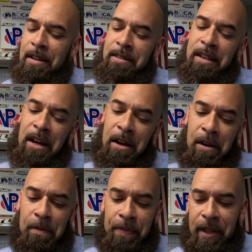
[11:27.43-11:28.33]

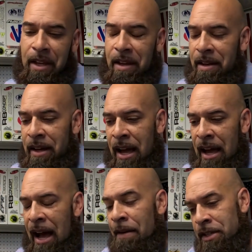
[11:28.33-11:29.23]
So
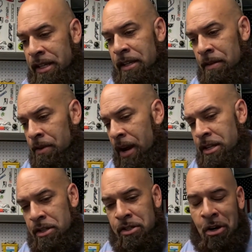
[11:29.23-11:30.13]
obviously the
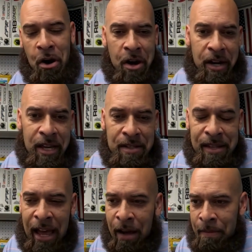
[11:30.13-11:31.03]
race is starting. He's
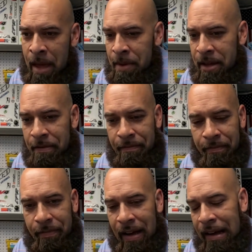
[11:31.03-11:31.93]
down maybe,
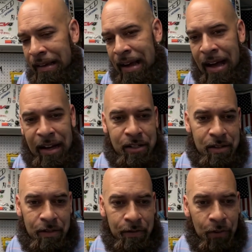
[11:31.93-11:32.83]
oh gosh,
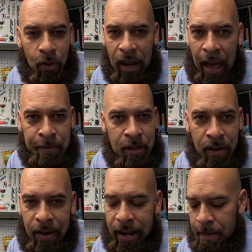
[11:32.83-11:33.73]
4 laps
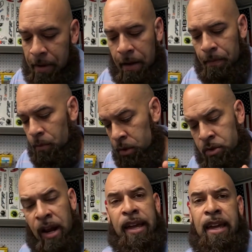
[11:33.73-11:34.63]
already, but we're
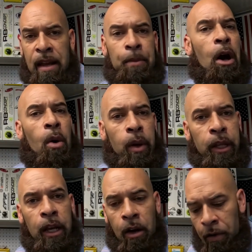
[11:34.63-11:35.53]
trying to get him going.
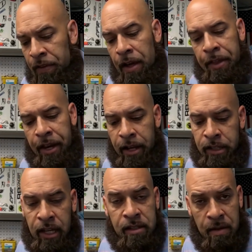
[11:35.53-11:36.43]
You know, if nothing else,
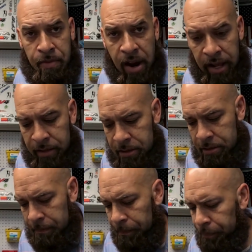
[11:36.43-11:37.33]
he gets some practice.